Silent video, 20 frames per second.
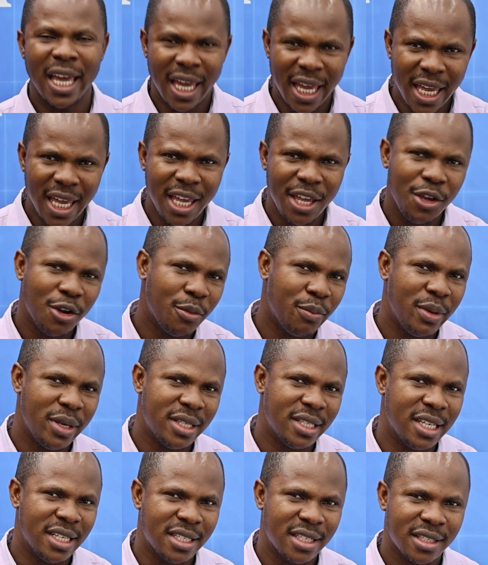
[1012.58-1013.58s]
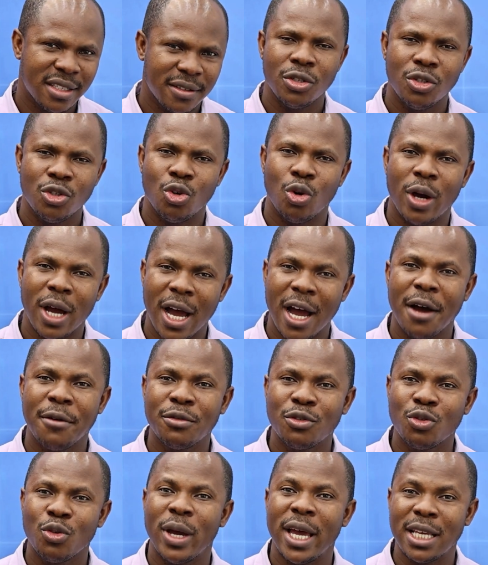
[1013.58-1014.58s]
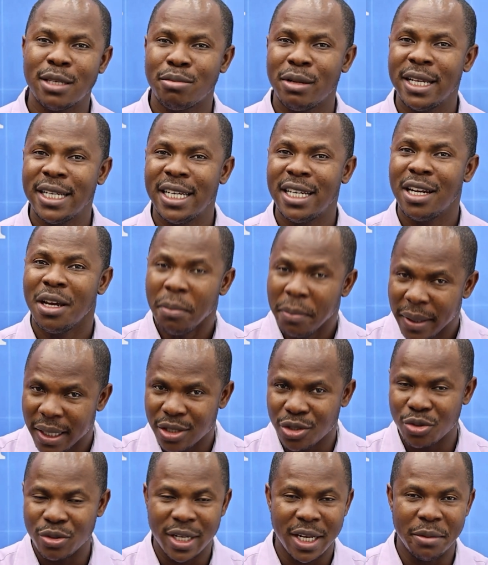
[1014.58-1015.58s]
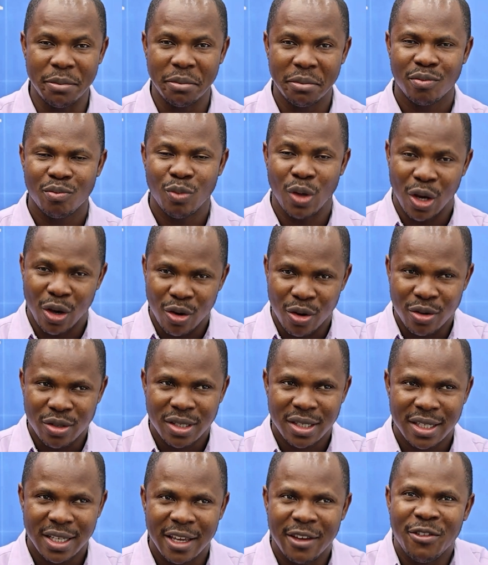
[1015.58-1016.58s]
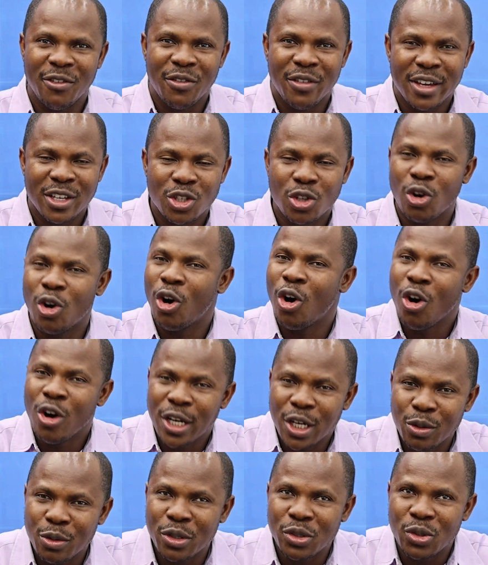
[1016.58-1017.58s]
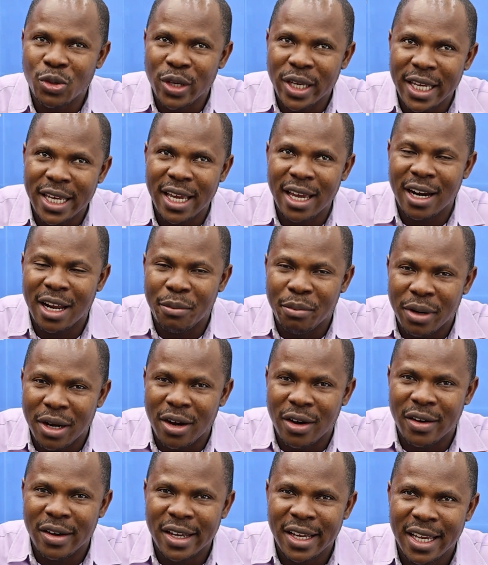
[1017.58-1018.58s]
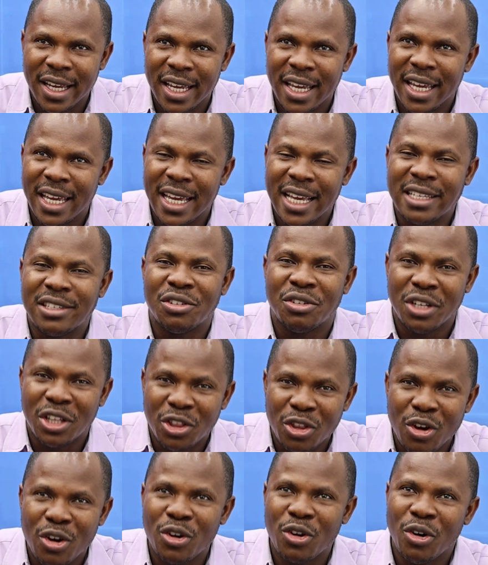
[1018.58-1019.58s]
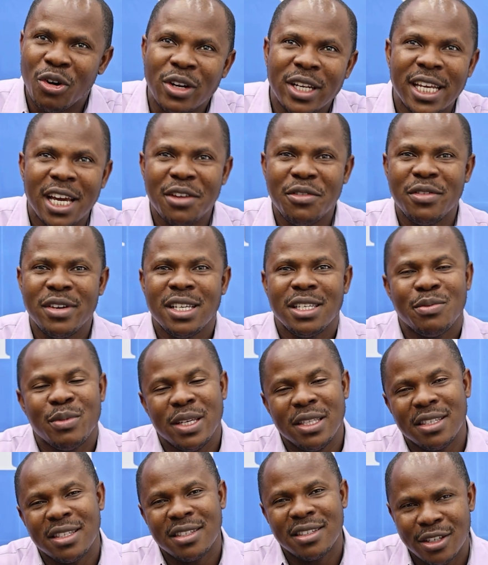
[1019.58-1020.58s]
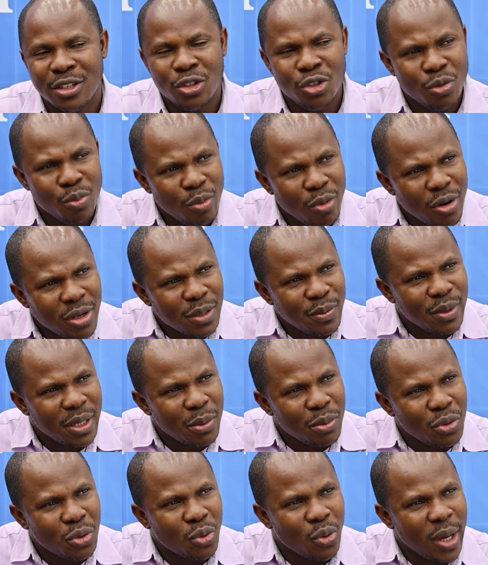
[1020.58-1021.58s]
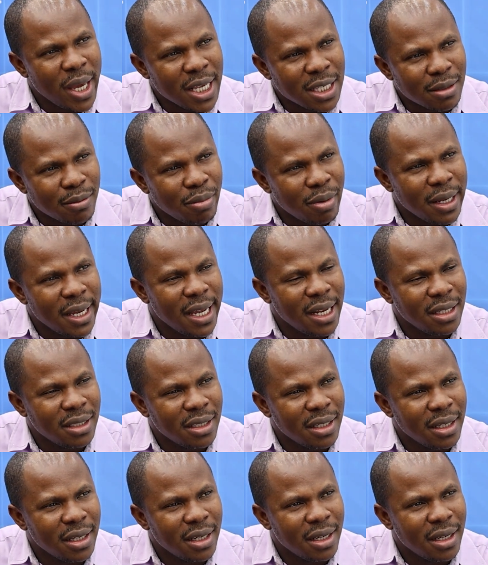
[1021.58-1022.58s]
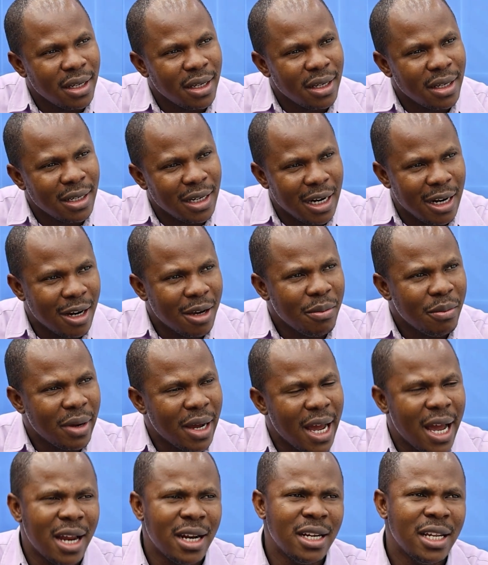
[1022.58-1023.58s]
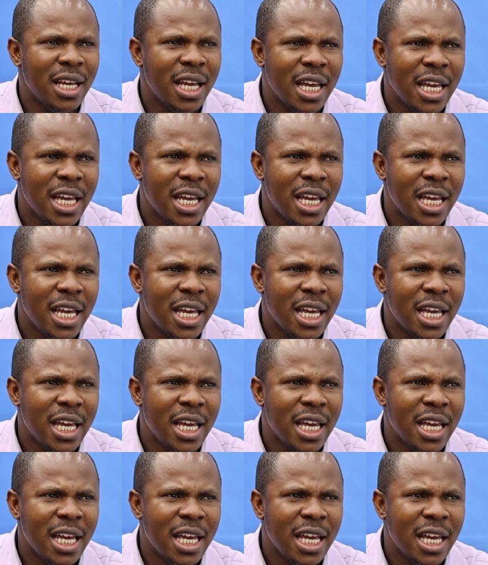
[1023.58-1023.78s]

in your business. You have to explain the numbers to them because investor, all they want to hear about is return on their investments. You must be able to explain the number. And